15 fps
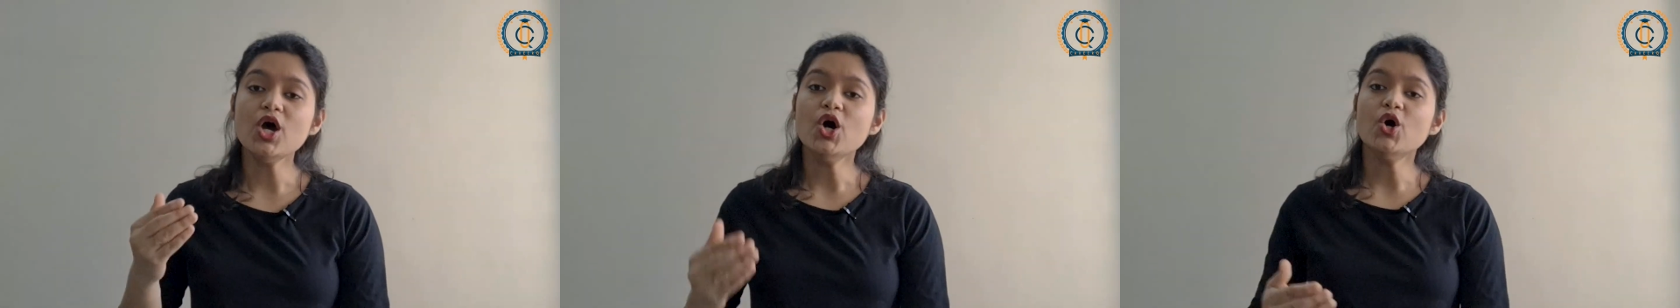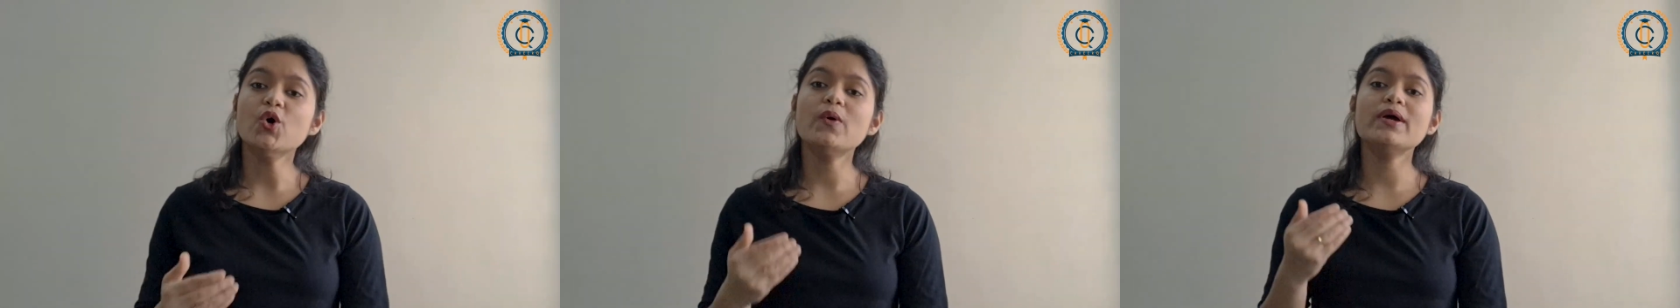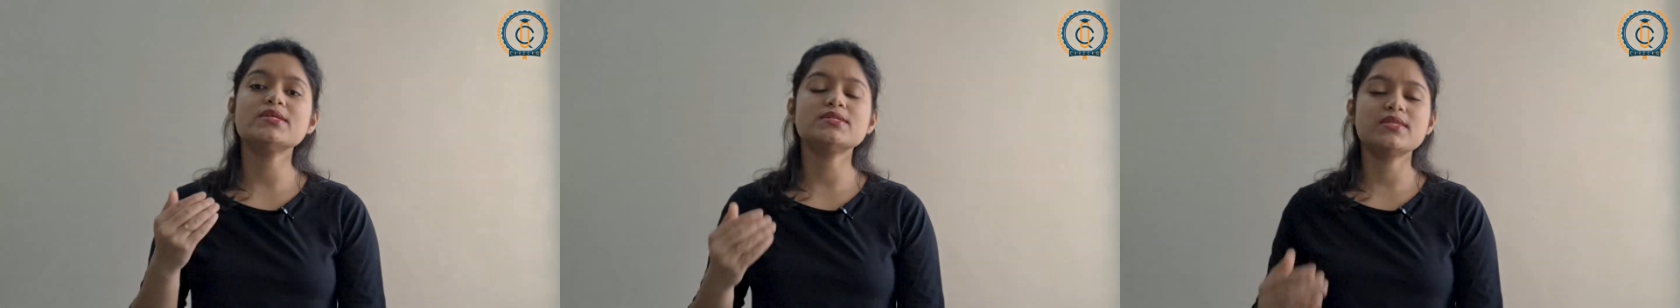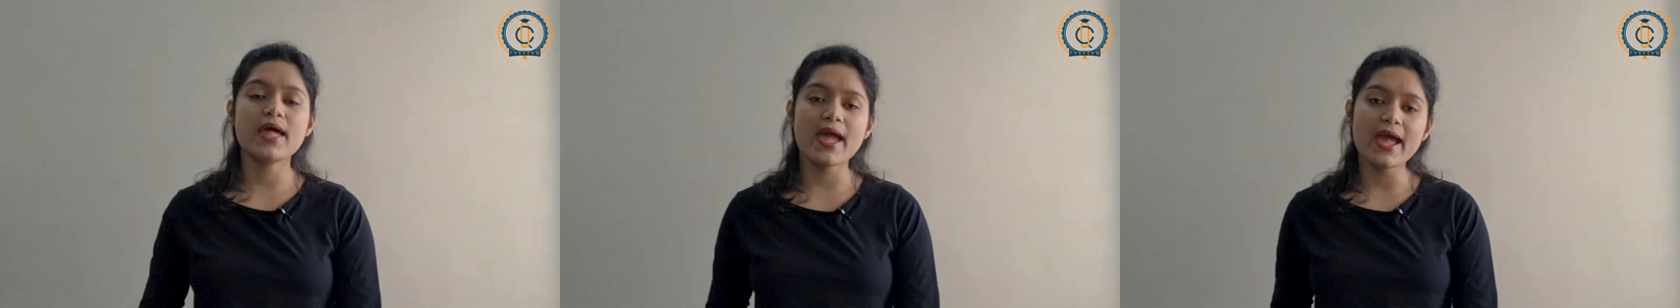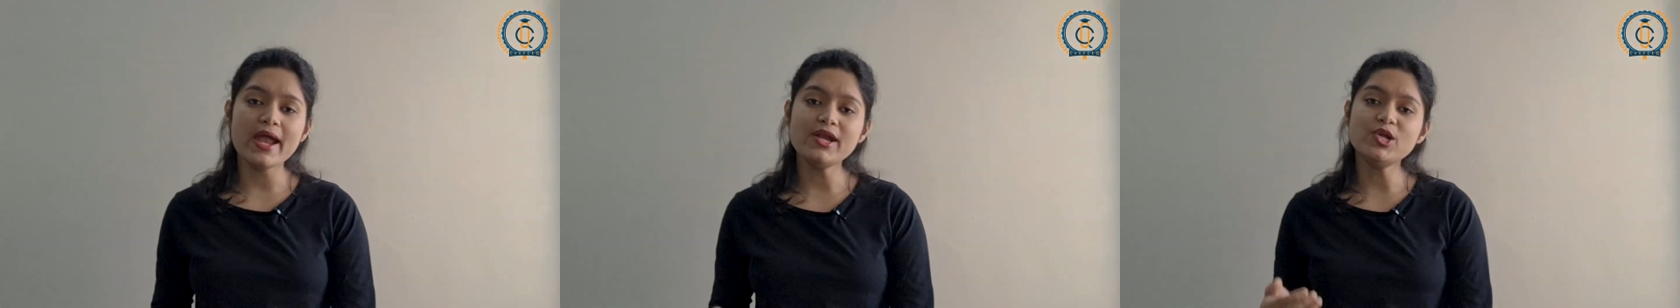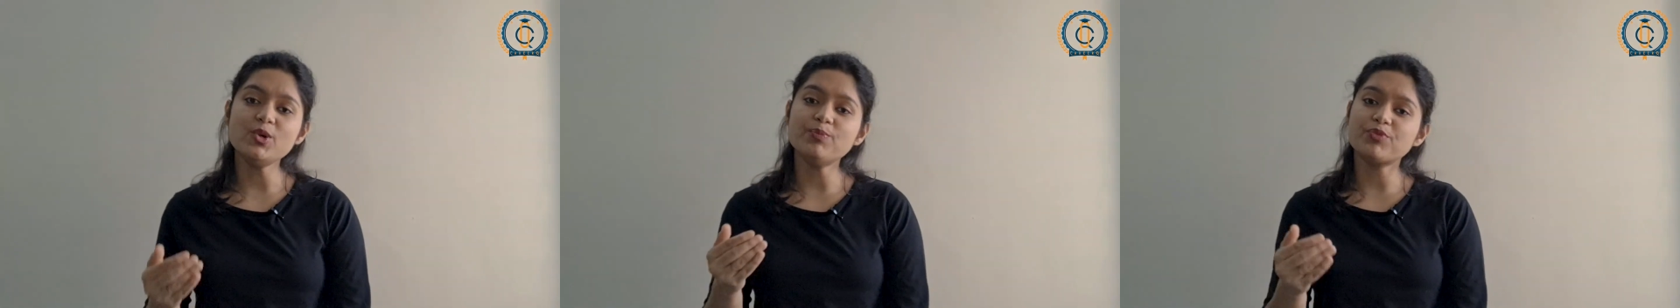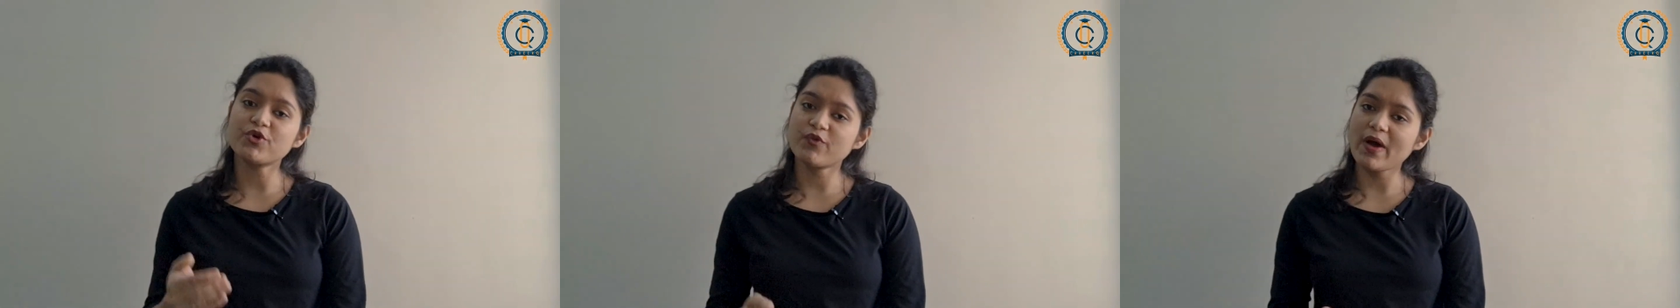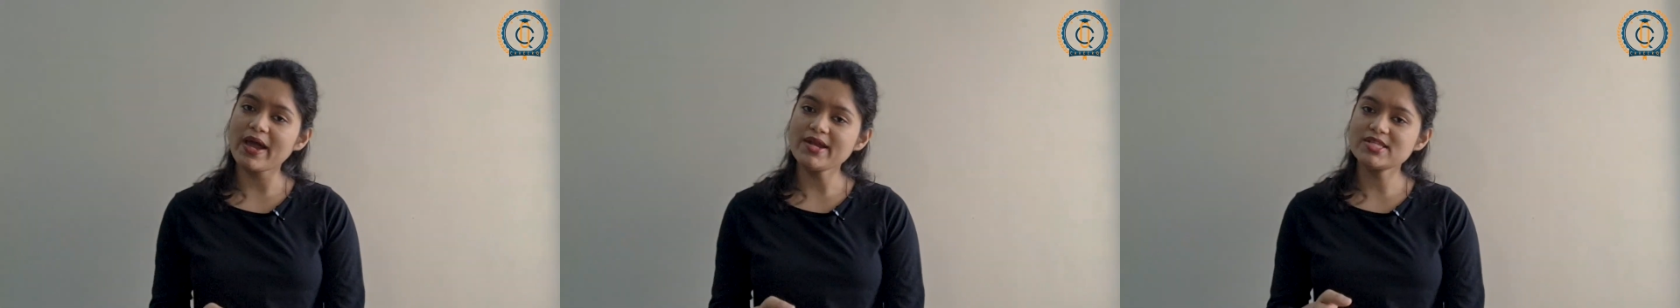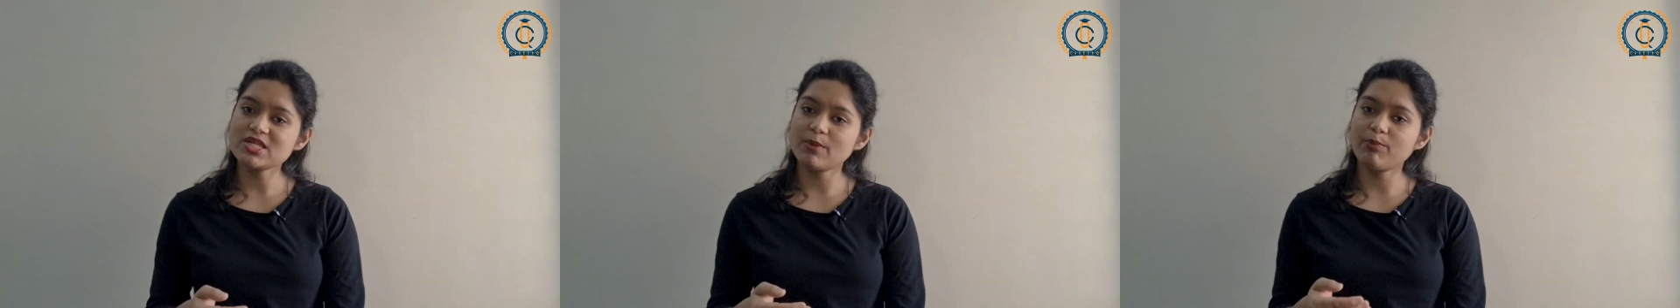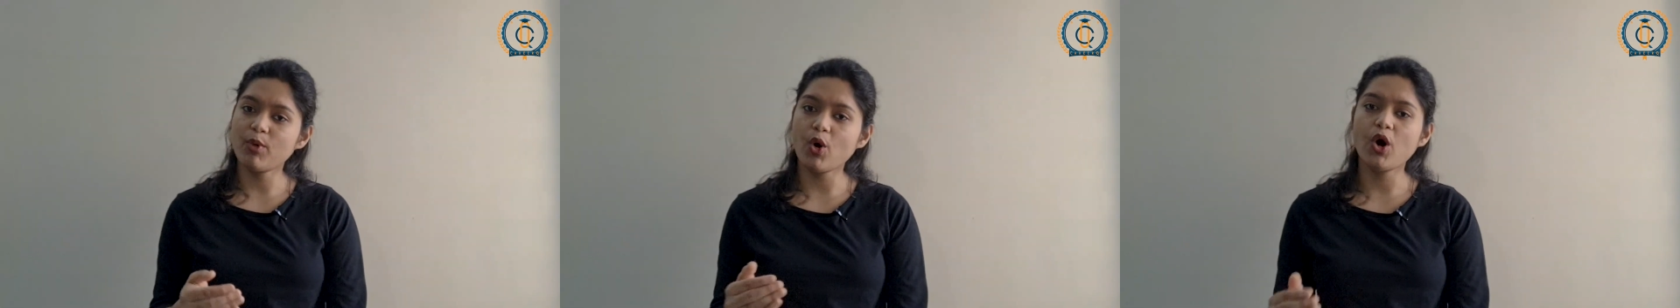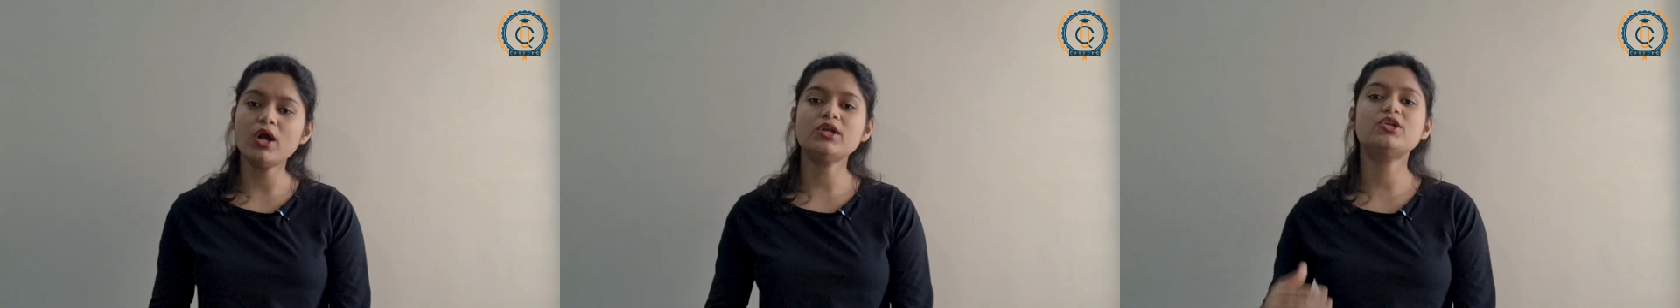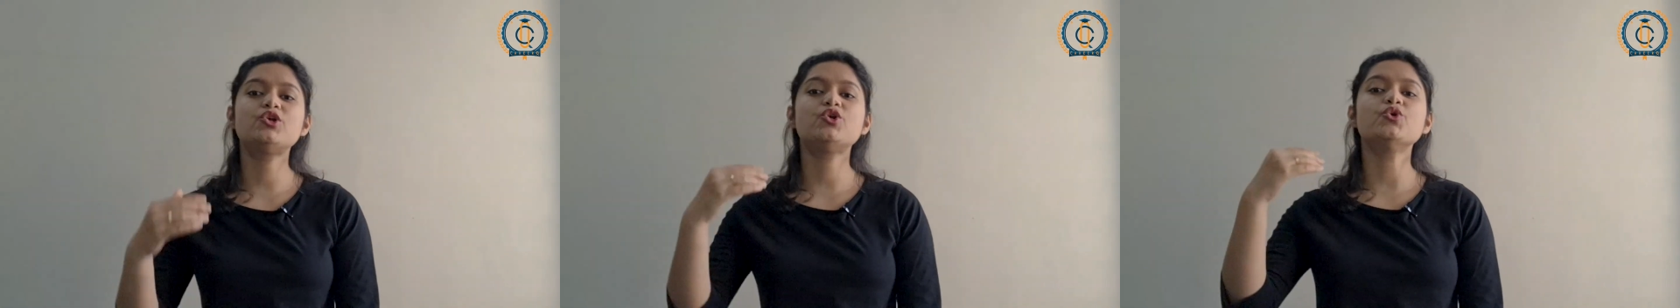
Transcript: who is there to provide support